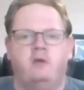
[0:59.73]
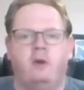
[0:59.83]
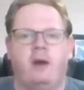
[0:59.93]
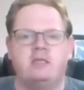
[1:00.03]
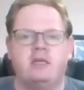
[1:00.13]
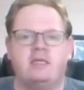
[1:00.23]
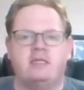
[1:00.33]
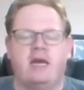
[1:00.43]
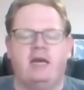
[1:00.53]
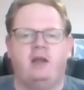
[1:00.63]
So as I
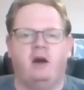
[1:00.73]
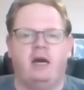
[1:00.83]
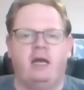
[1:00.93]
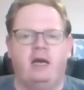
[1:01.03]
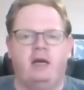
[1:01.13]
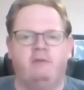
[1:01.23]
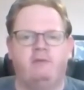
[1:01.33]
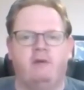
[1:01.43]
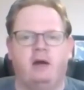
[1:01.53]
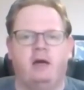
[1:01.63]
said, I
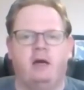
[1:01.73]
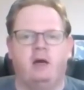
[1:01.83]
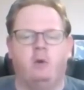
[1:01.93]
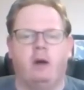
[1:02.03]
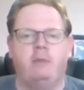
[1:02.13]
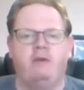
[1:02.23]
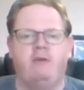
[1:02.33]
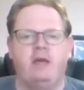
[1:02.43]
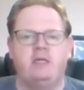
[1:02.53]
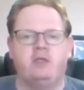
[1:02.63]
have quite a bit
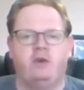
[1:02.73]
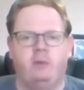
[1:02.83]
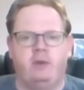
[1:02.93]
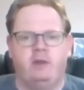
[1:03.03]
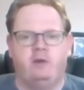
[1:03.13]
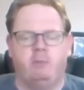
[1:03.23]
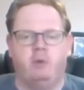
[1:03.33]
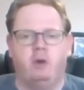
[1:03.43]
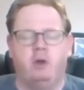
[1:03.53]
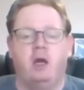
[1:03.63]
of history with this
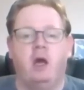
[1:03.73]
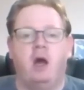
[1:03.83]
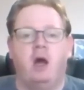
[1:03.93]
book.